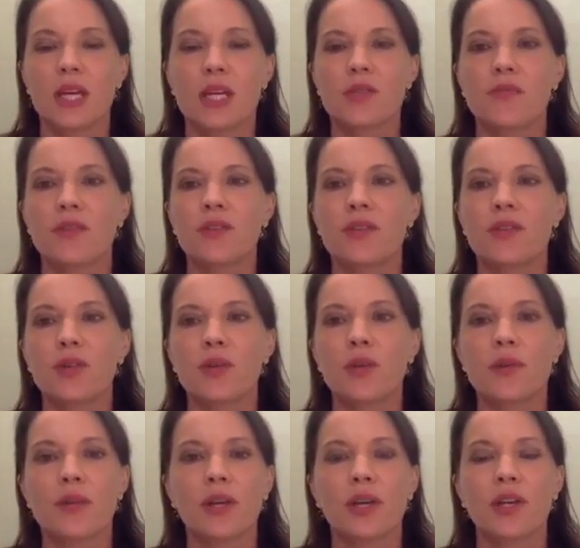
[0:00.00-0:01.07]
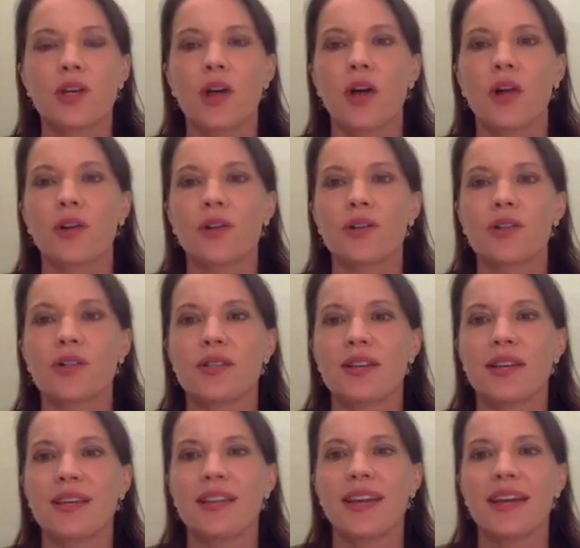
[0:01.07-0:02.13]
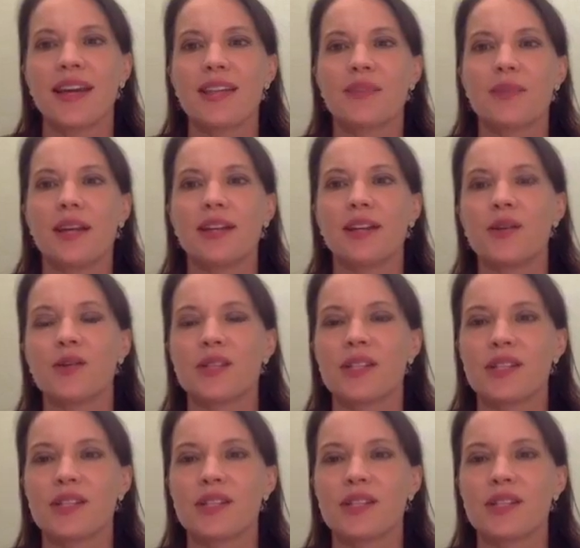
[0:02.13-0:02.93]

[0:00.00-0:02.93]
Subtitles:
It's $53 million that has been used